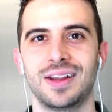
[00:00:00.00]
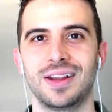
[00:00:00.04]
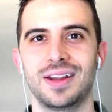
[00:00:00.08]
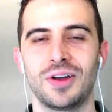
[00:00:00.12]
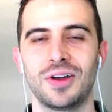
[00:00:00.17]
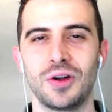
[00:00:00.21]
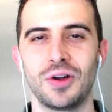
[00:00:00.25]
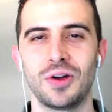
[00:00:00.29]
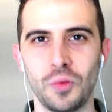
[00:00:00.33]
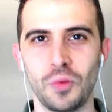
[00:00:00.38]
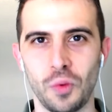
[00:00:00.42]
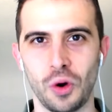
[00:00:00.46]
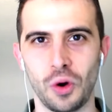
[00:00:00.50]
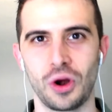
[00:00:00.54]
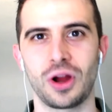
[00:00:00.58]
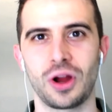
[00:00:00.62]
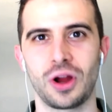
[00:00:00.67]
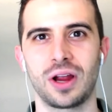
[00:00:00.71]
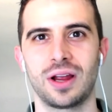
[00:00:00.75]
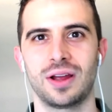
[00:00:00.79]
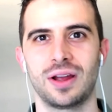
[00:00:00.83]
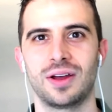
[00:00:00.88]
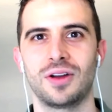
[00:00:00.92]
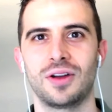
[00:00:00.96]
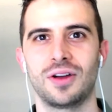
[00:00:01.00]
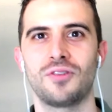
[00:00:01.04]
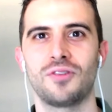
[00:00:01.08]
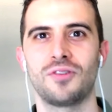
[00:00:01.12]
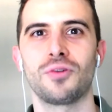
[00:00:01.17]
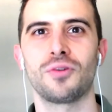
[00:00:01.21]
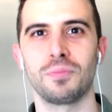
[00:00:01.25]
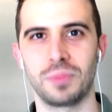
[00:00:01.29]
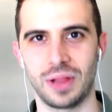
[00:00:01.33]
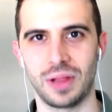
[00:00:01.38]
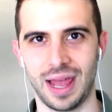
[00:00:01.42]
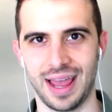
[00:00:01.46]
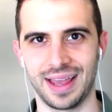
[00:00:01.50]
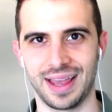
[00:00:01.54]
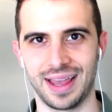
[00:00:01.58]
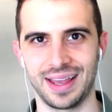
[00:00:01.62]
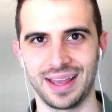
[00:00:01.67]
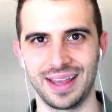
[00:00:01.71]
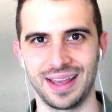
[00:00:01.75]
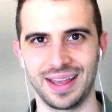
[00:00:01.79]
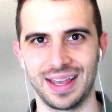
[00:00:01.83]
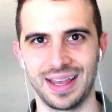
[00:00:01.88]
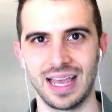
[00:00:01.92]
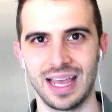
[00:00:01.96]
work from play.
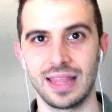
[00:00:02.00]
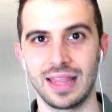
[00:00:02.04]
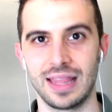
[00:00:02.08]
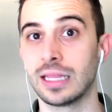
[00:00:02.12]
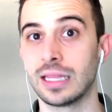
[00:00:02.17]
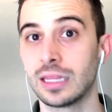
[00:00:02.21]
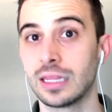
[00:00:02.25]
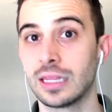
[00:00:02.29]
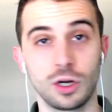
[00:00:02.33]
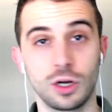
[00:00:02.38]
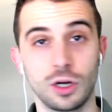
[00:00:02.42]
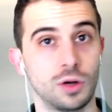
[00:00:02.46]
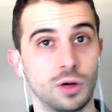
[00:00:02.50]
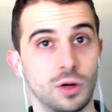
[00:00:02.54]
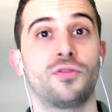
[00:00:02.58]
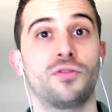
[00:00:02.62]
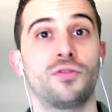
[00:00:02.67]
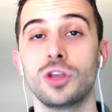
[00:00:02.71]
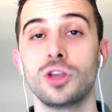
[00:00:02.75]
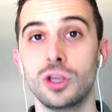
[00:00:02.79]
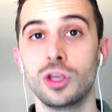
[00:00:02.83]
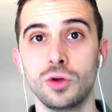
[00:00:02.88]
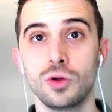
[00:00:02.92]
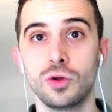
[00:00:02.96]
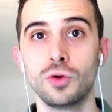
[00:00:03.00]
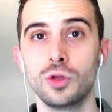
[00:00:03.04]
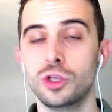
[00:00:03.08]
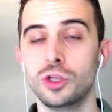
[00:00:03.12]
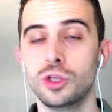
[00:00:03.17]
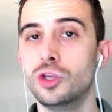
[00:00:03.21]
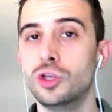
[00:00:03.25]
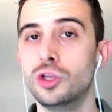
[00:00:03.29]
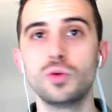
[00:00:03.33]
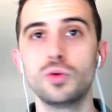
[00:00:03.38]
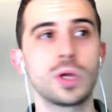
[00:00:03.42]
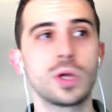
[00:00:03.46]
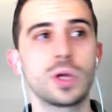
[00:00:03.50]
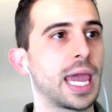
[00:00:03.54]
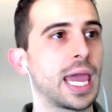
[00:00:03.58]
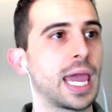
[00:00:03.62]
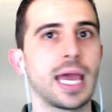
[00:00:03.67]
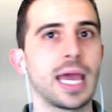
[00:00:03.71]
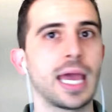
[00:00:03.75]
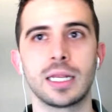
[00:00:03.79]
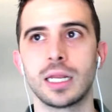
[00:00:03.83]
That for you can't